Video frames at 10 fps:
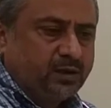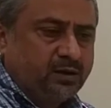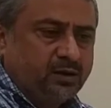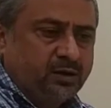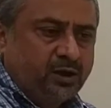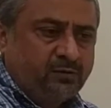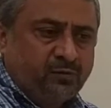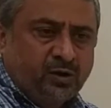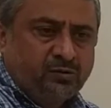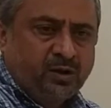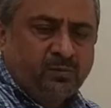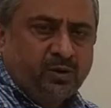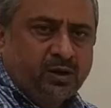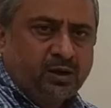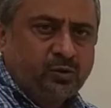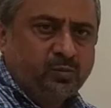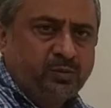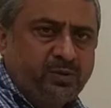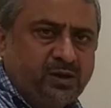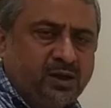Like, for example, a human
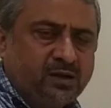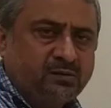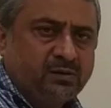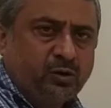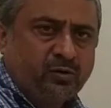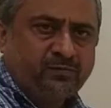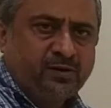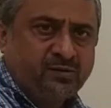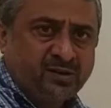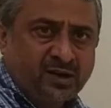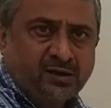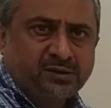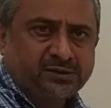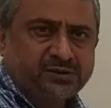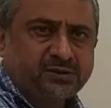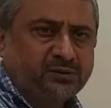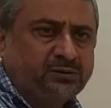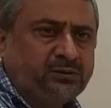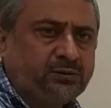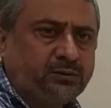being has a lot of desires,
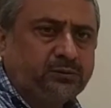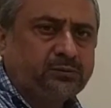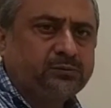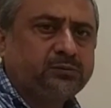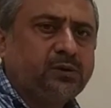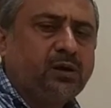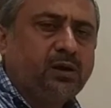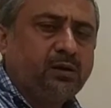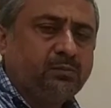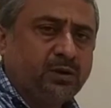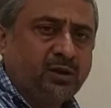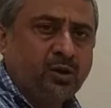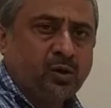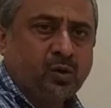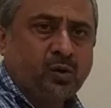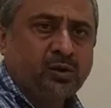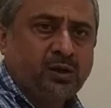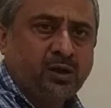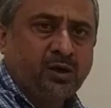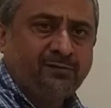but they
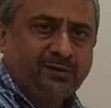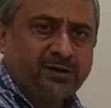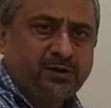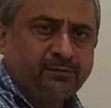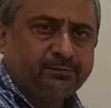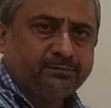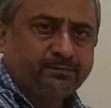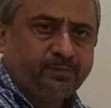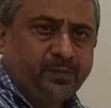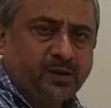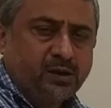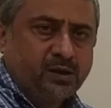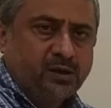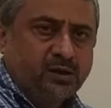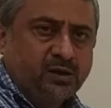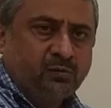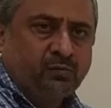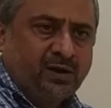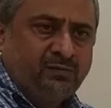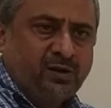are effective. Now,
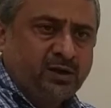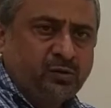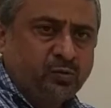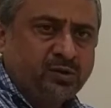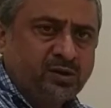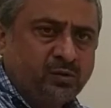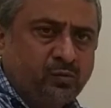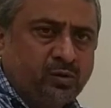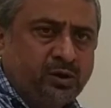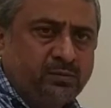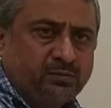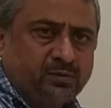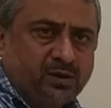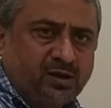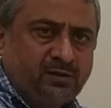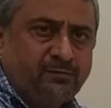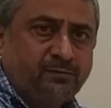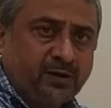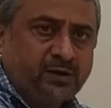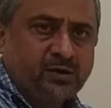why we are using the word
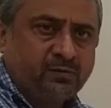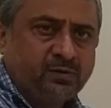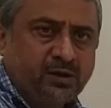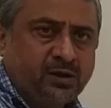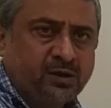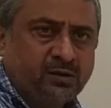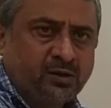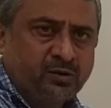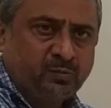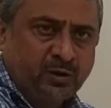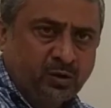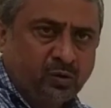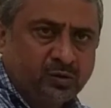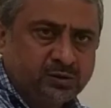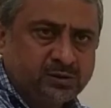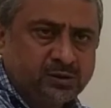effective here is because